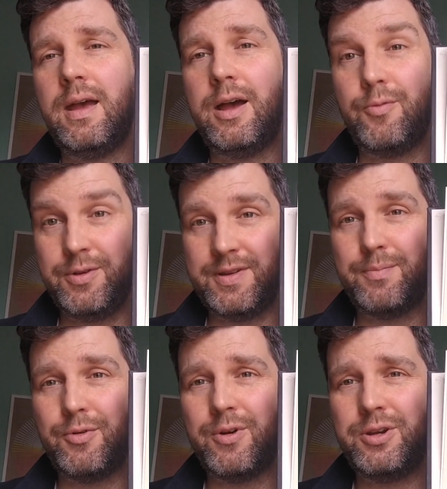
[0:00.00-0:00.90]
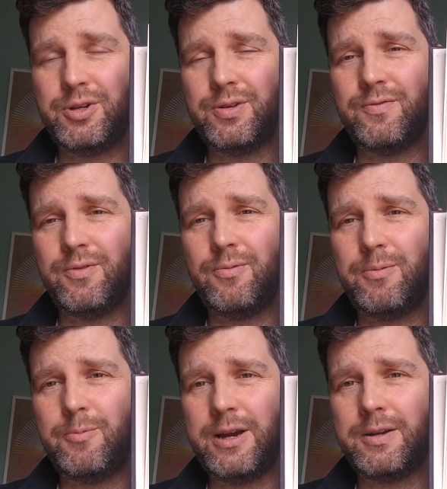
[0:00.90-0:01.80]
Ellroy's admiration
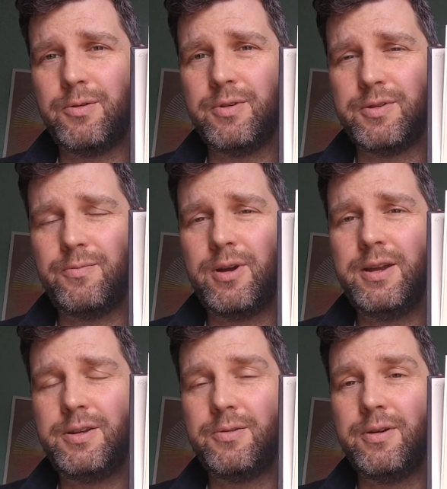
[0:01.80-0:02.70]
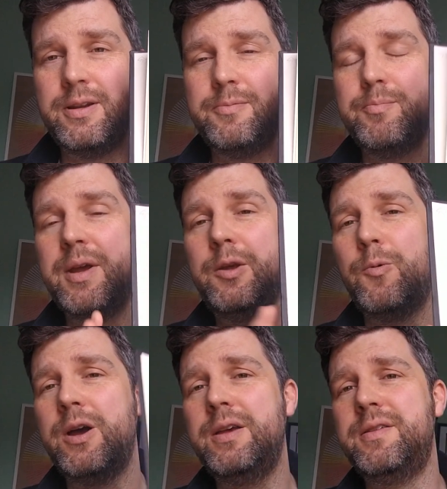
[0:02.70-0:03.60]
for Wagner as a writer. And in many
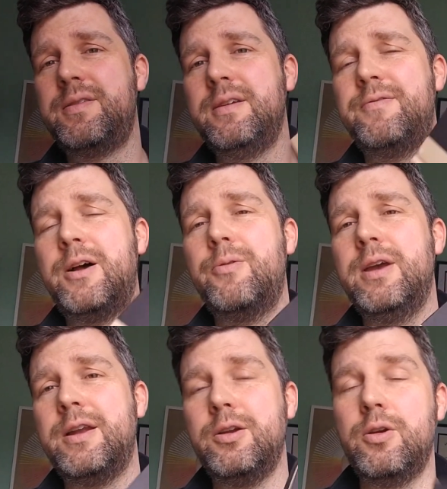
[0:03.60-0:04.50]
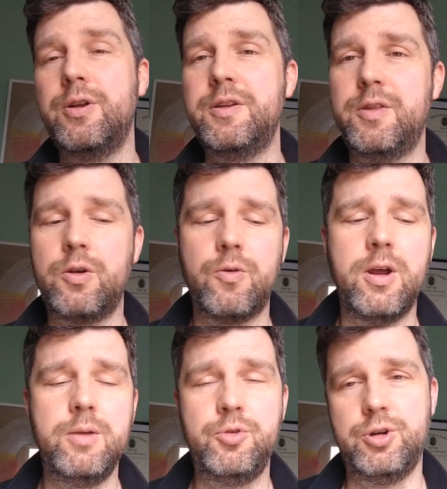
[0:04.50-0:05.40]
ways, if Ellroy hadn't gone into the
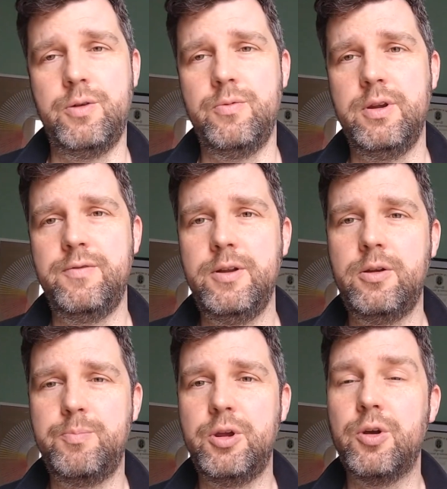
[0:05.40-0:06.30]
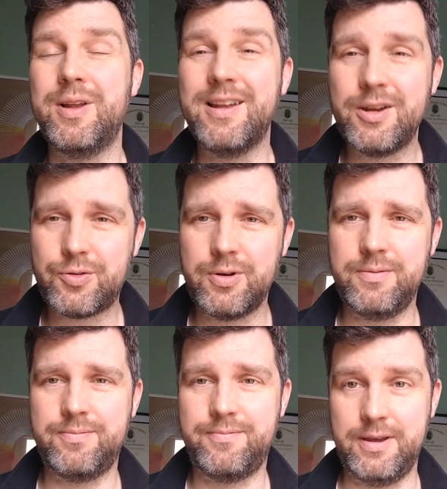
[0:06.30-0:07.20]
crime genre, if he could become a
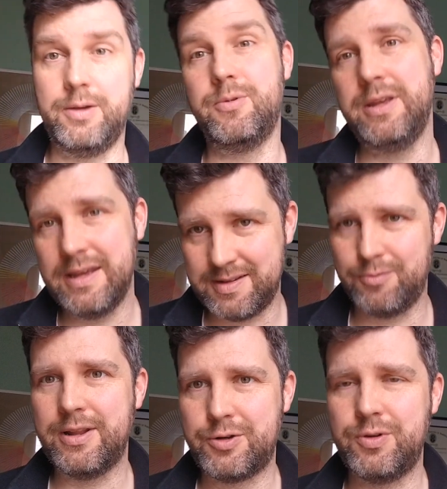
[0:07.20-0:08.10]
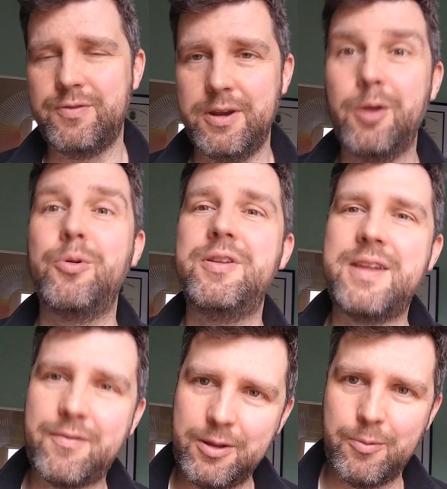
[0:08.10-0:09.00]
literary figure, well, he is a literary figure, but he
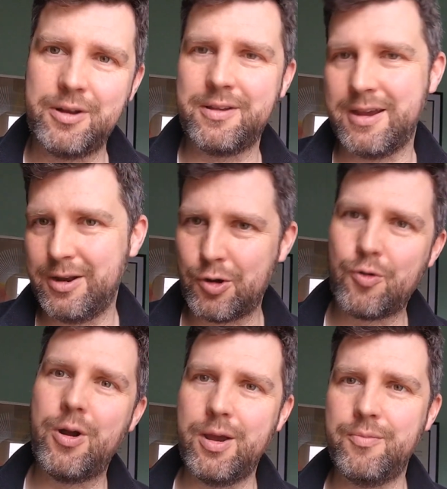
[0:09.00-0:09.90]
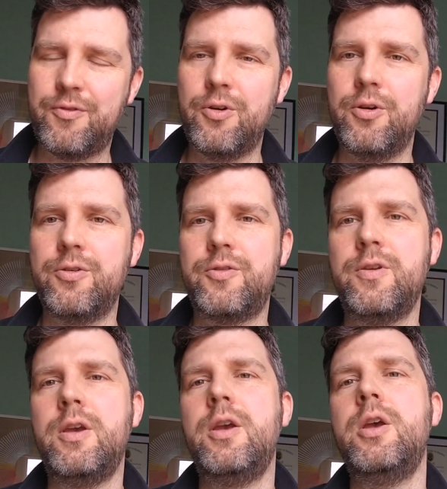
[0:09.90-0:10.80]
definitely went the kind of crime
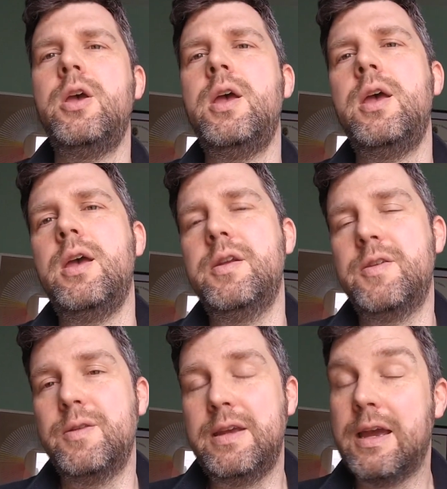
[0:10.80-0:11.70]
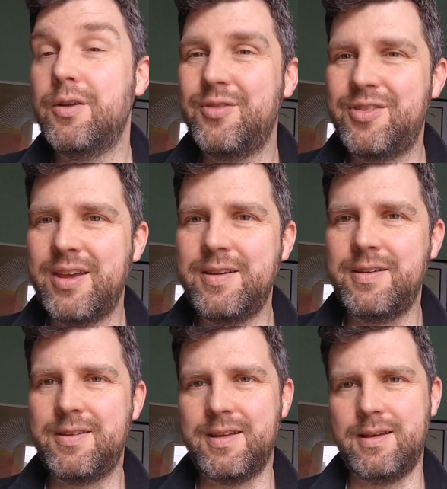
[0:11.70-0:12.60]
first until he kind of
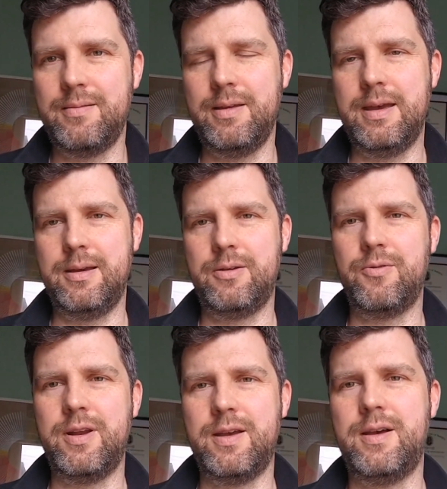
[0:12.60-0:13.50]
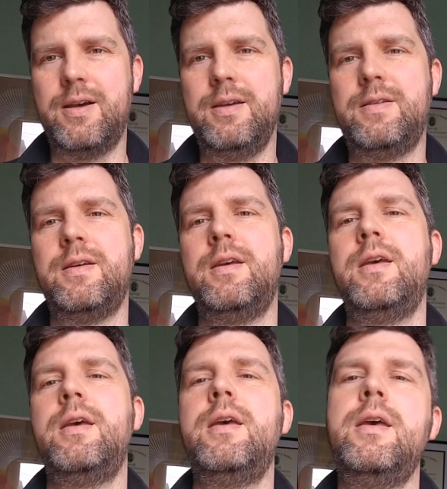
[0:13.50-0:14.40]
ascended to that greater height,
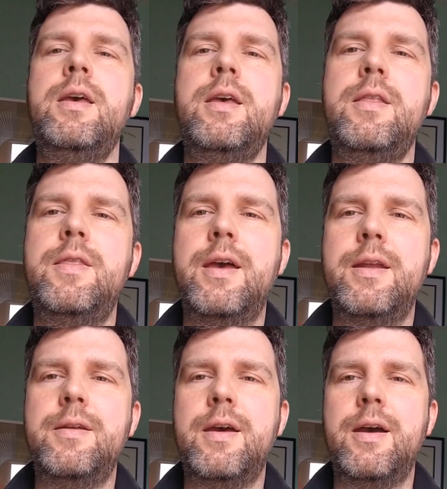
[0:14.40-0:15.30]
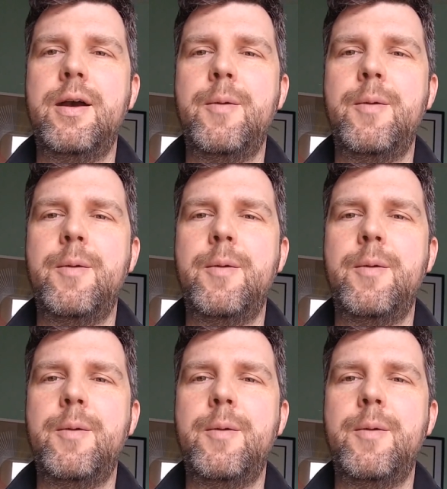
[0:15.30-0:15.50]
then